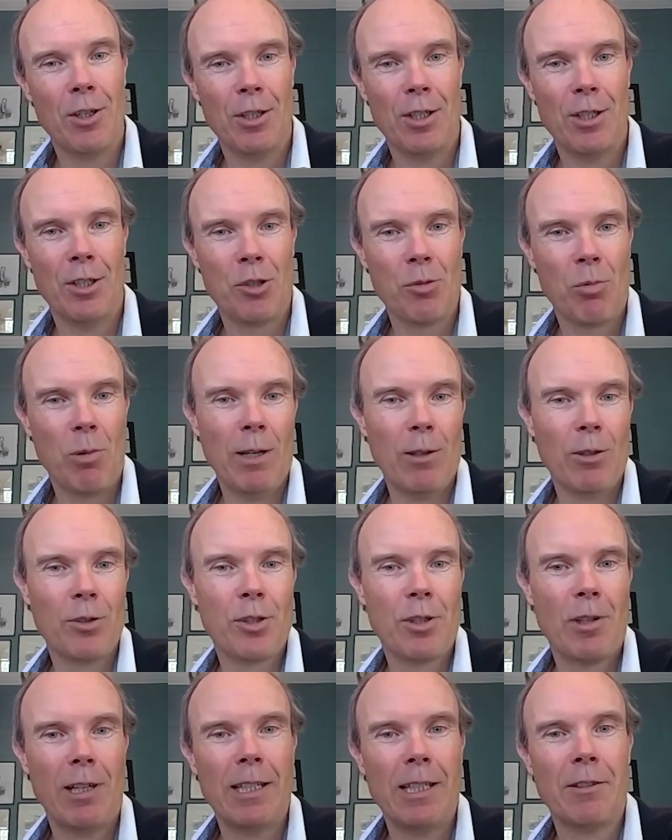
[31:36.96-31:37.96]
as well.
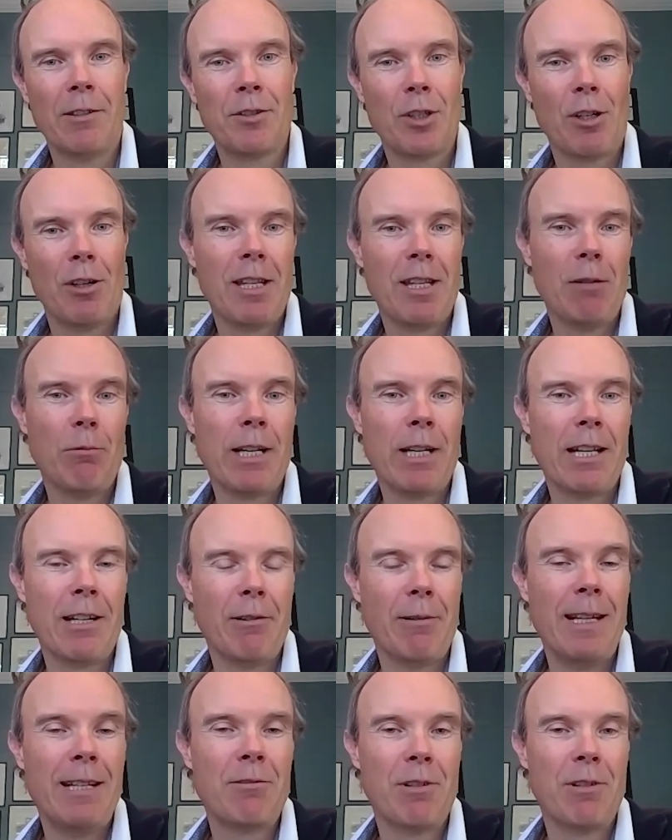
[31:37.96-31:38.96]
So I think we're going to
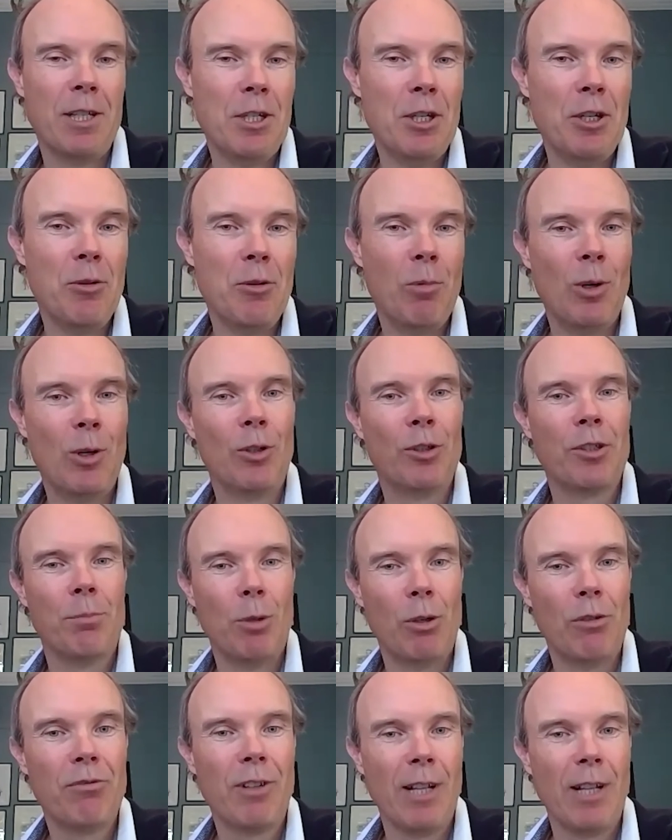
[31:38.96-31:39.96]
enter a new world, a
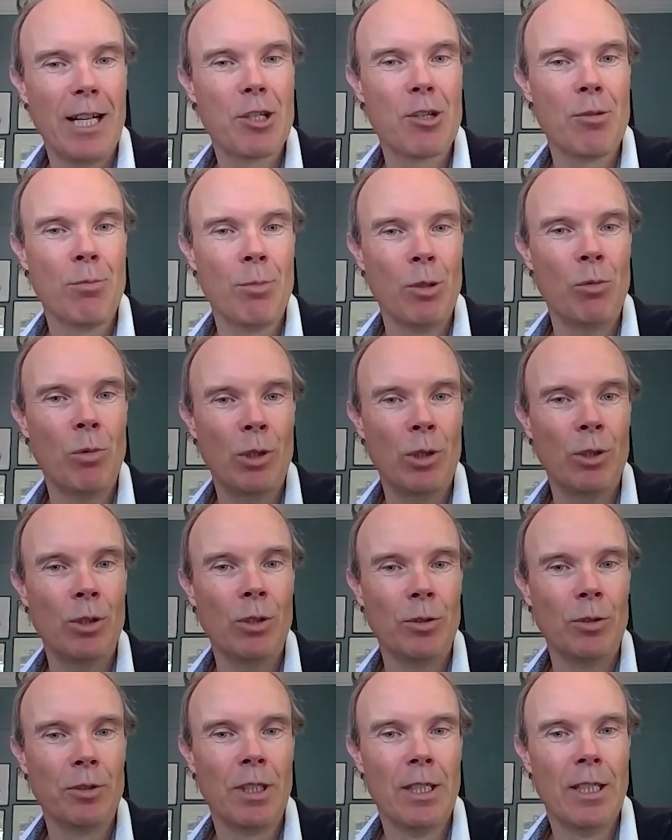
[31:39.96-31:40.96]
more flexible
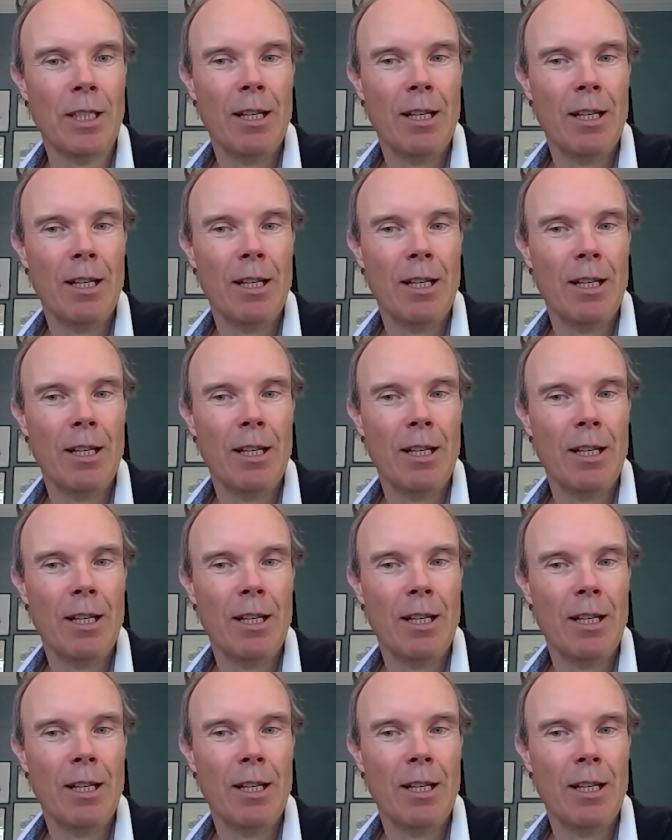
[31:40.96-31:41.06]
world,